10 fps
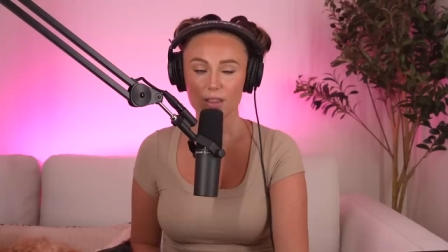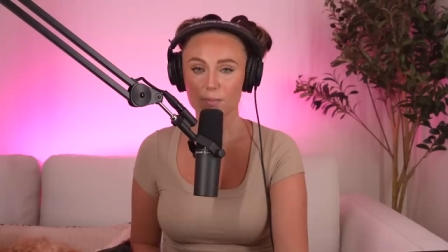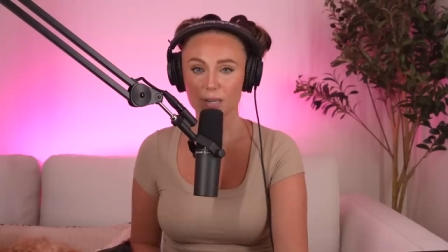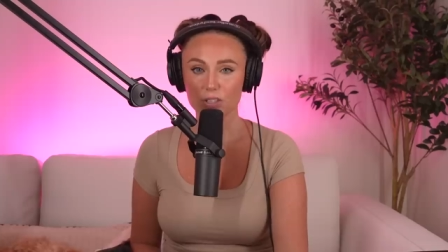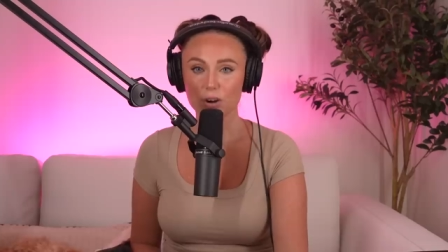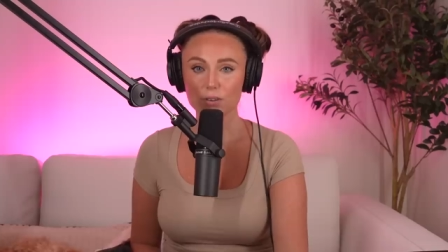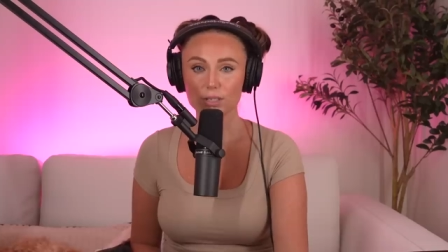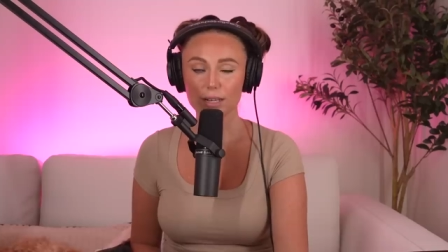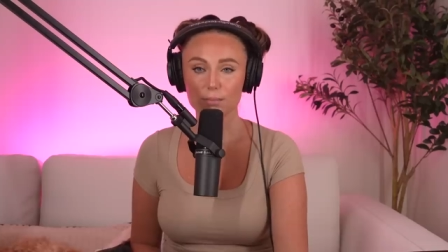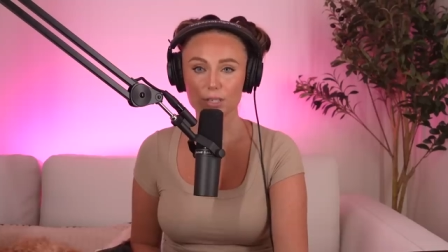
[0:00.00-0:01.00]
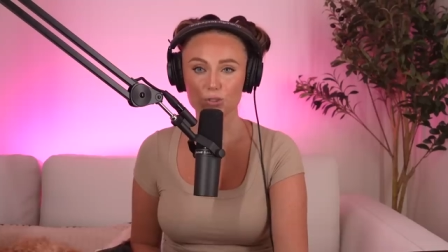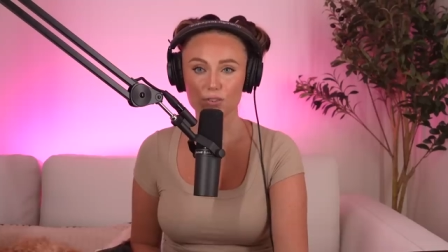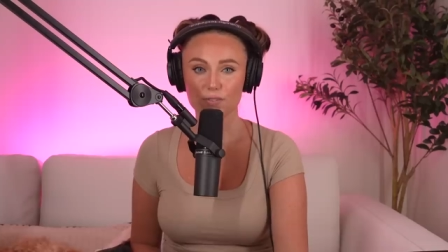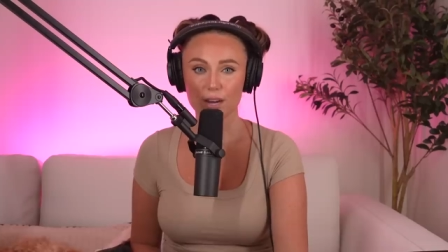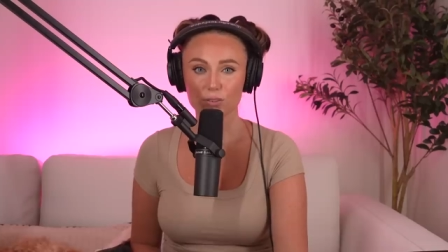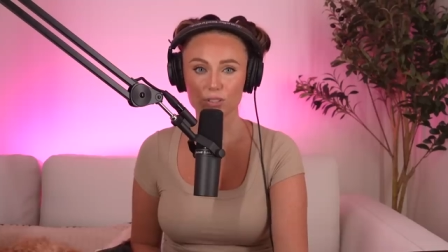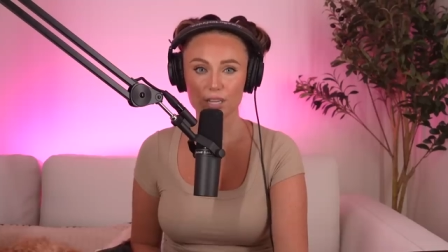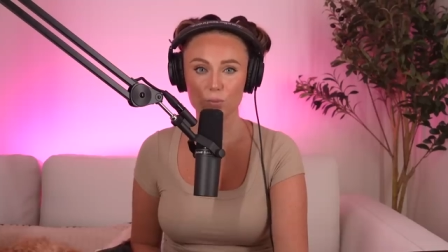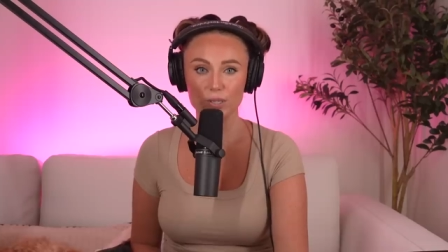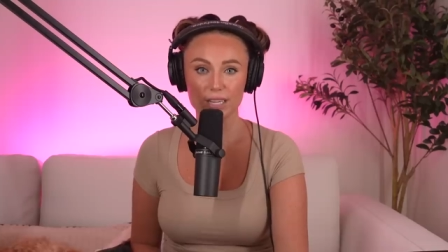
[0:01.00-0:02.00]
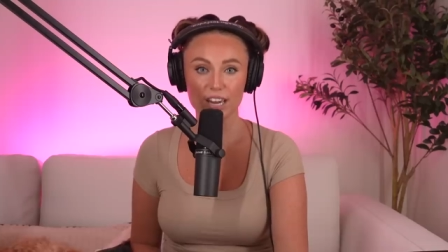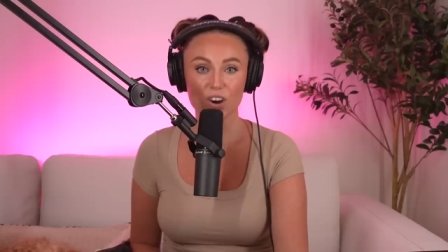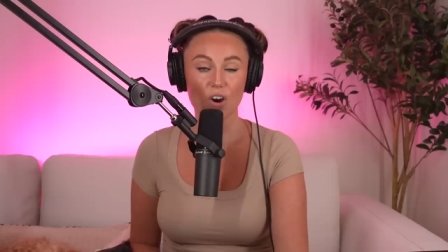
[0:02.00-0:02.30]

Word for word: The McDonald Elementary faculty was hit